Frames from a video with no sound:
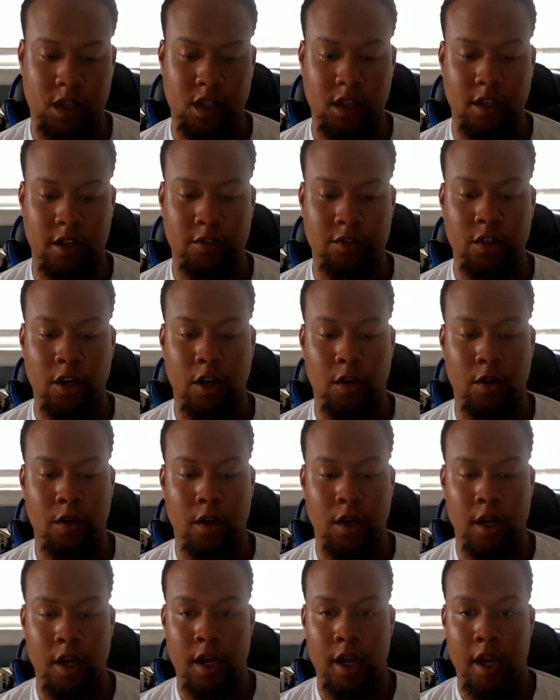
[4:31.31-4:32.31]
So
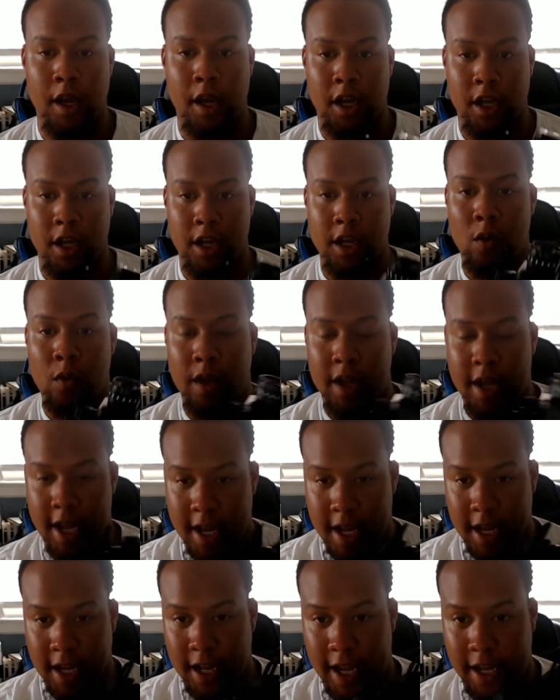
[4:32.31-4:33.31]
you don't get
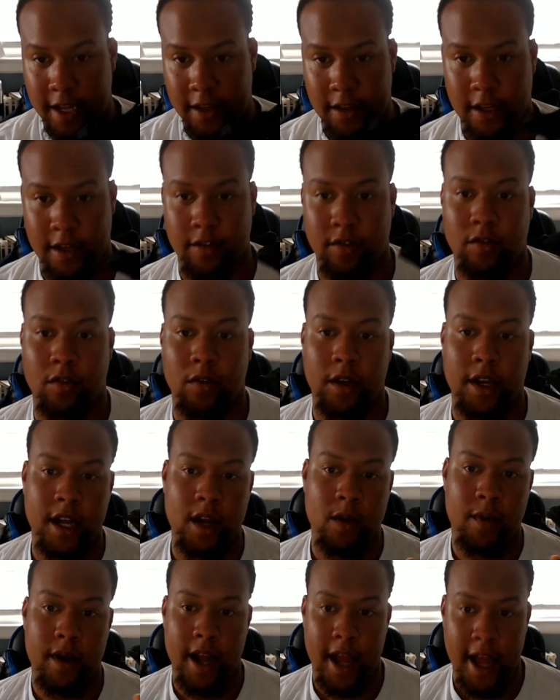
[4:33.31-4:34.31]
it like this. So get it
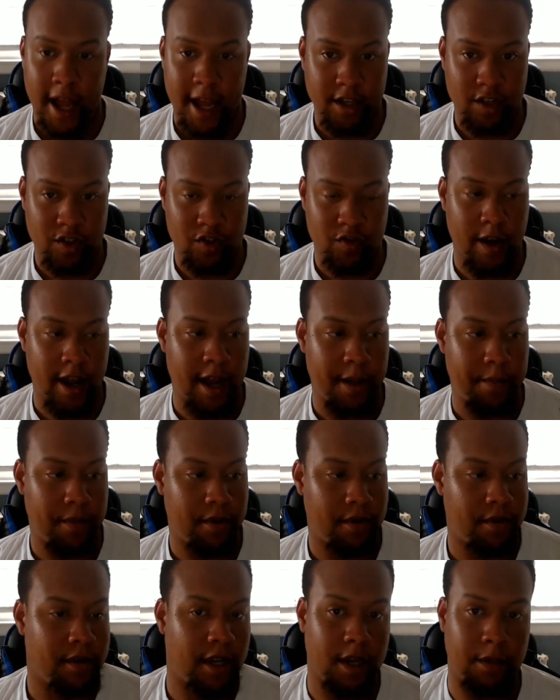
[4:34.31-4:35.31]
with a head strap.
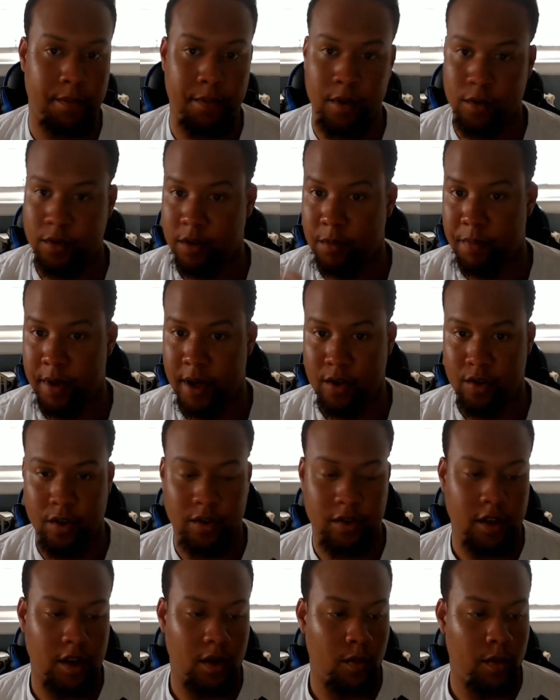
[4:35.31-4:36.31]
I'll post a picture
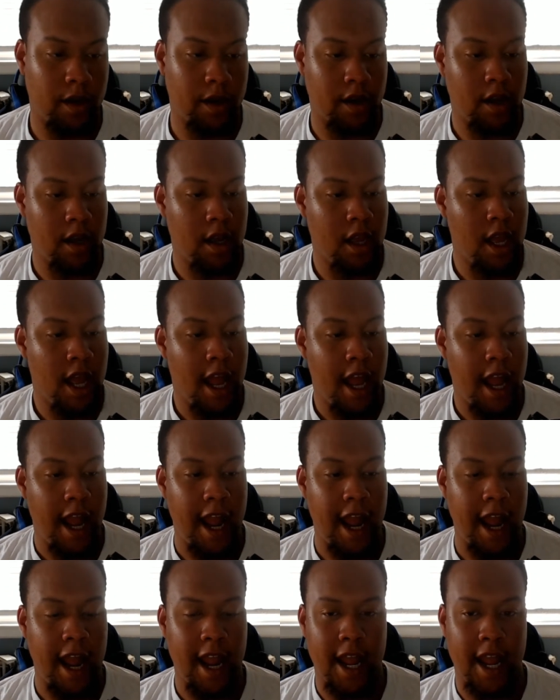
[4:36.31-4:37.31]
somewhere,
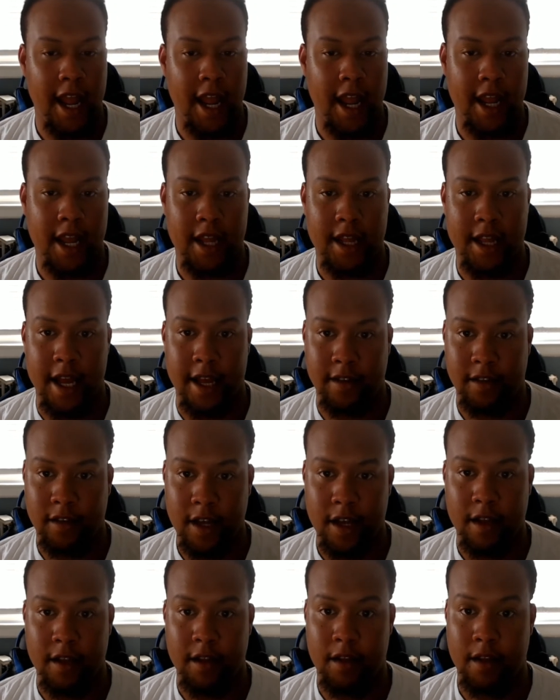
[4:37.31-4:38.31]
and that's
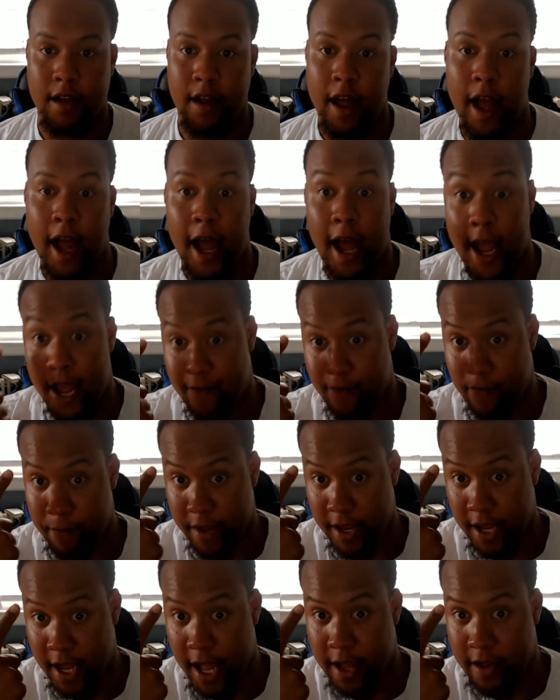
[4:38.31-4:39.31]
it. I have a
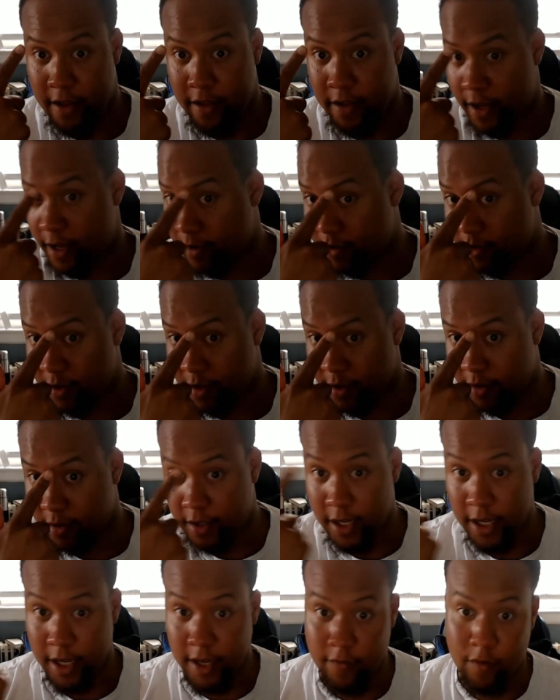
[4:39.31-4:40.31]
big head, as you can
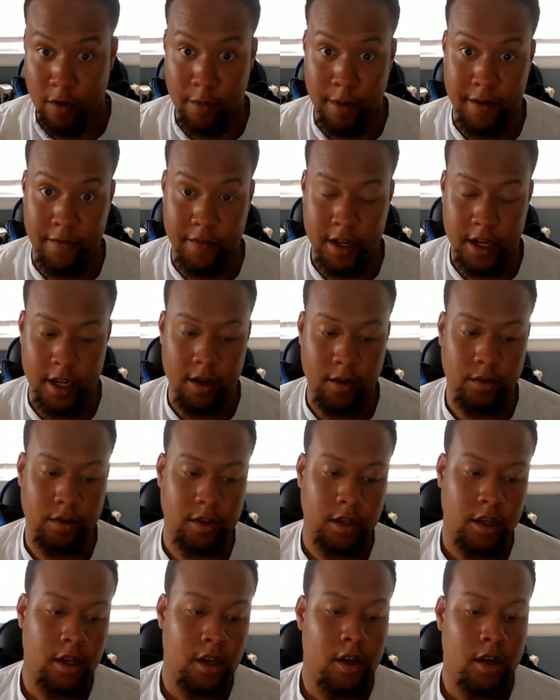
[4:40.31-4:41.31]
see in all my videos.
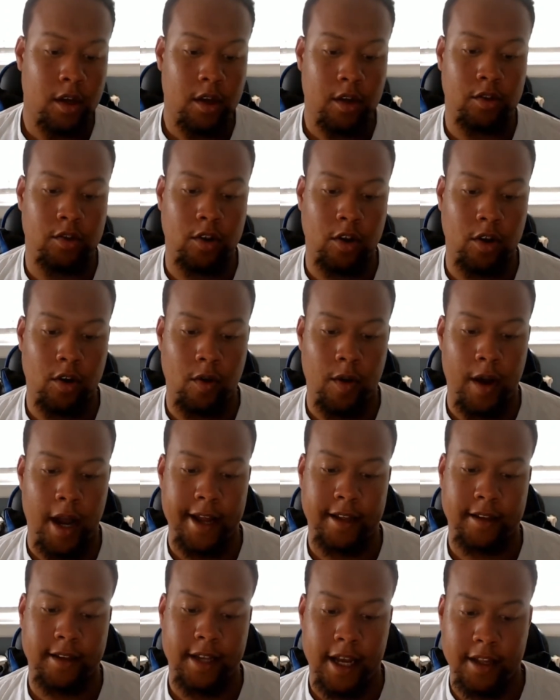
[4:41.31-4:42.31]
So I
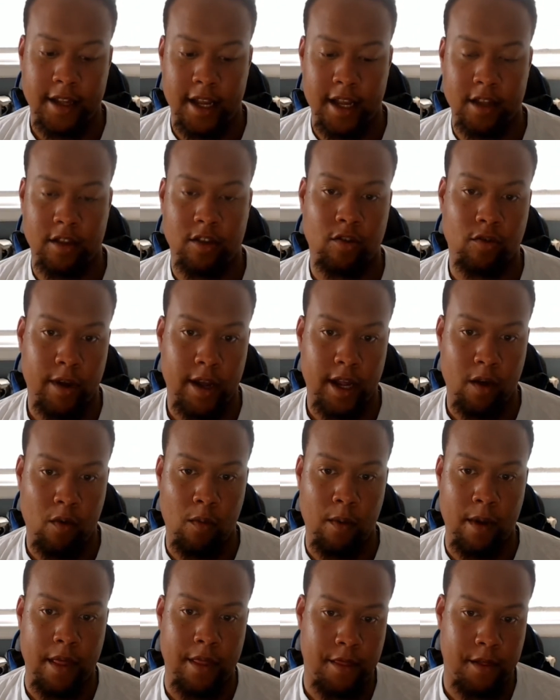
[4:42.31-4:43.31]
decided to integrate it
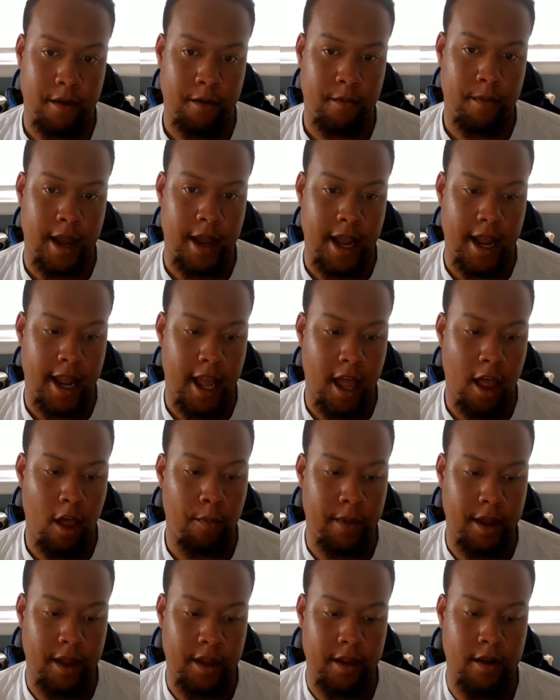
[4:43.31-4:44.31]
with my
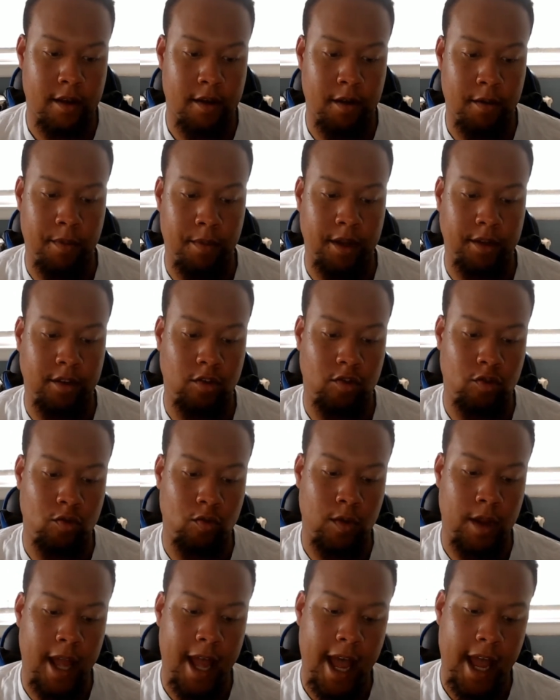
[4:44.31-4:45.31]
helmet. But to do
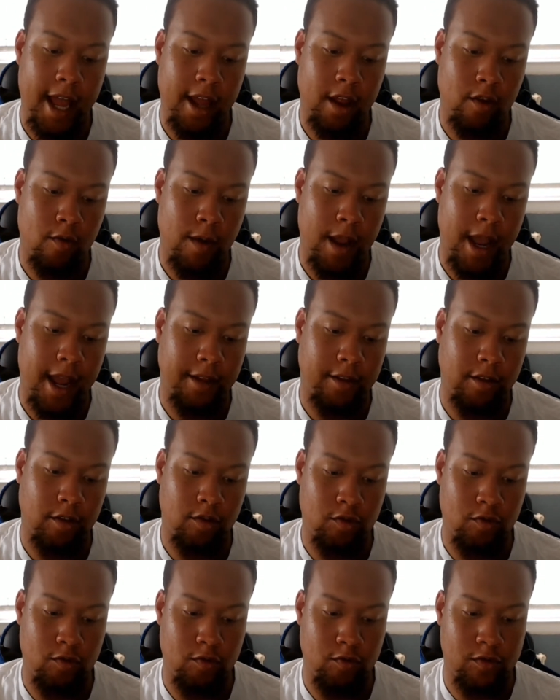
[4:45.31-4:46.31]
that, you have to
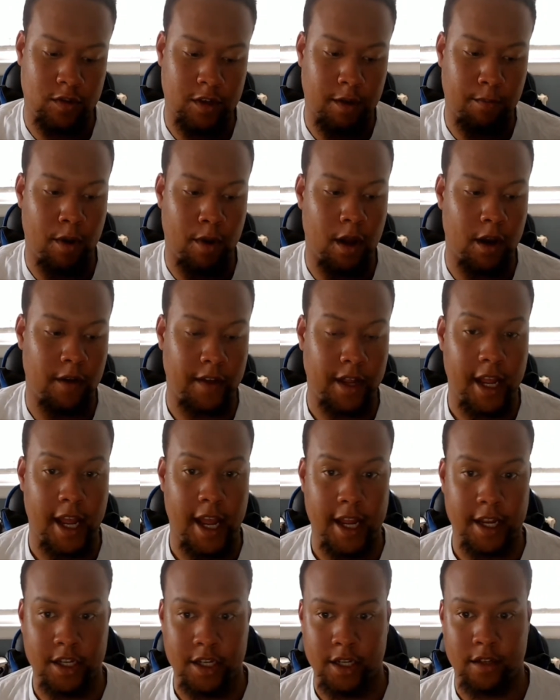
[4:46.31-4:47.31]
do some
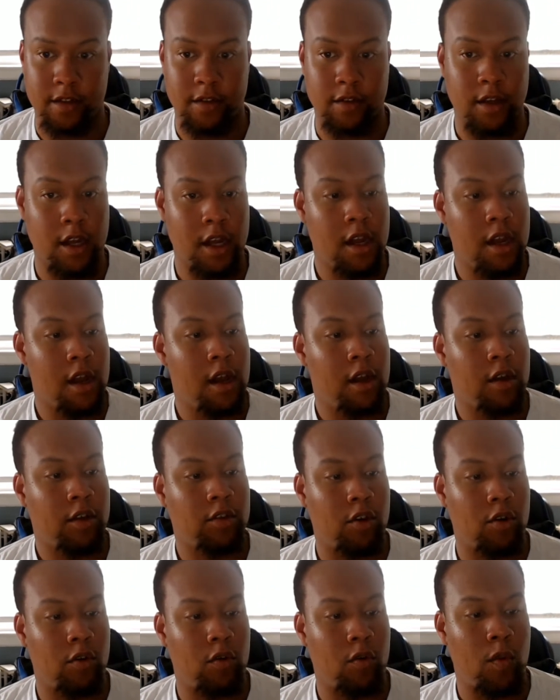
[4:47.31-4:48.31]
modifications.
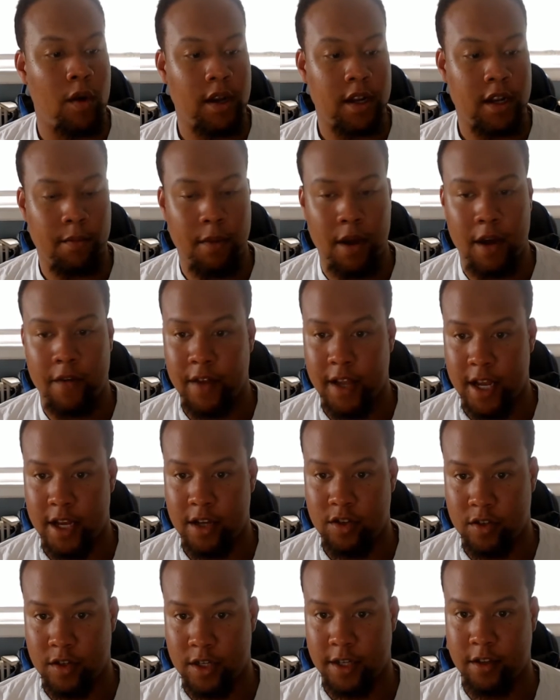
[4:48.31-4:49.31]
So one of the
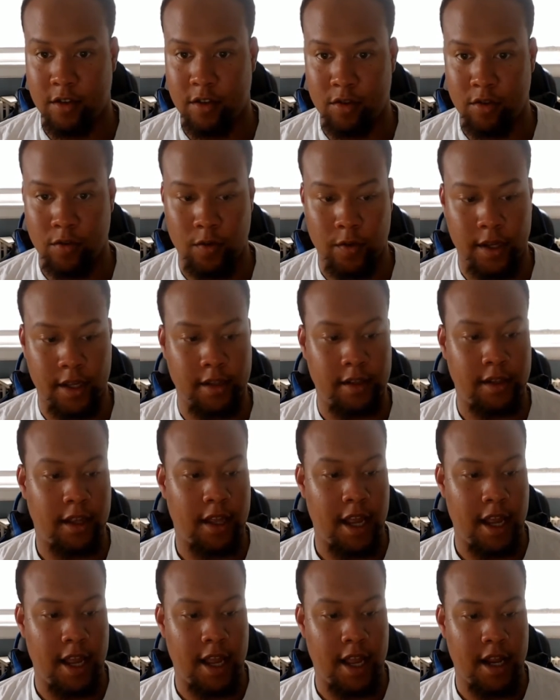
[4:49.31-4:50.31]
modifications you have to do is
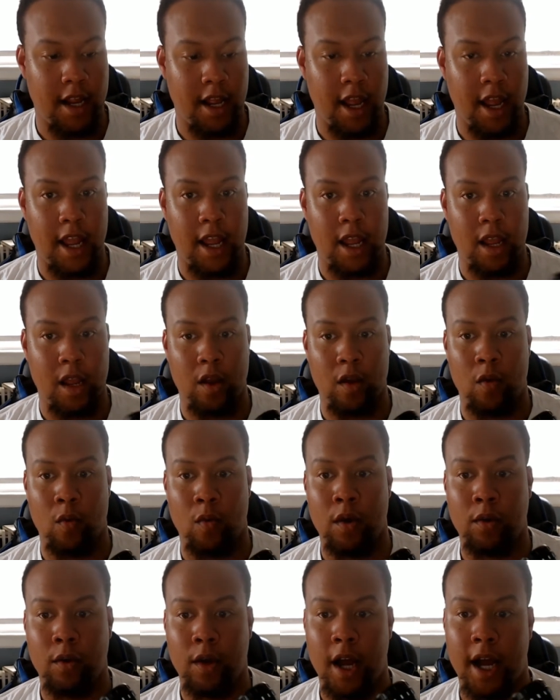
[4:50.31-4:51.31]
get a
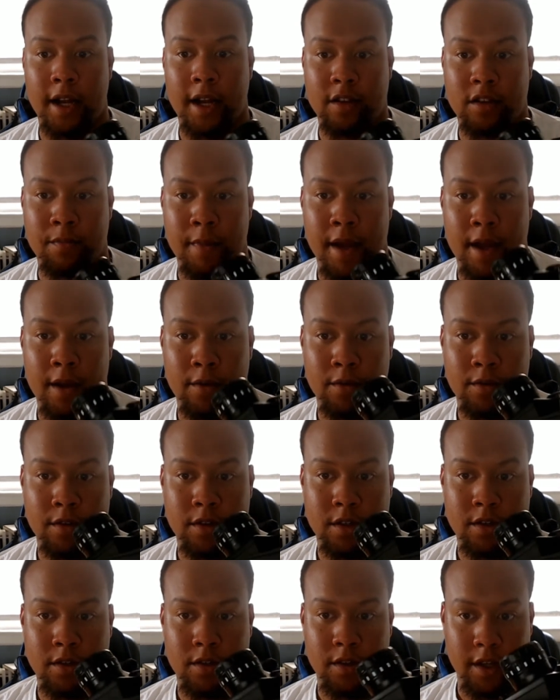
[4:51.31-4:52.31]
Wilcox mount,
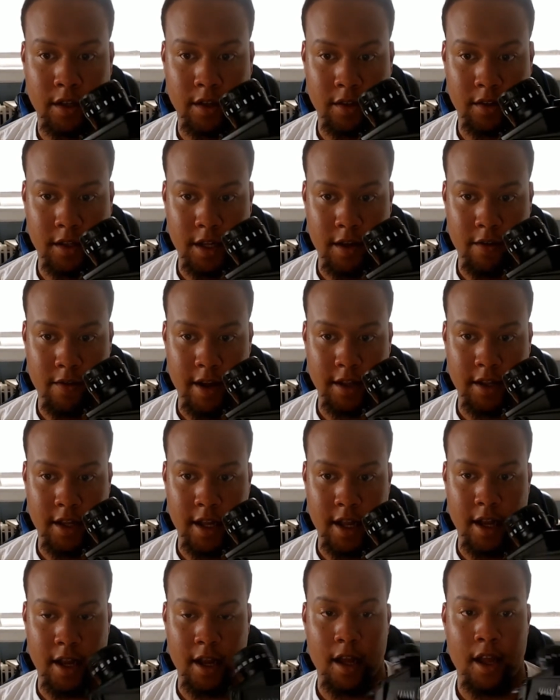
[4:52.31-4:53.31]
like you see right there.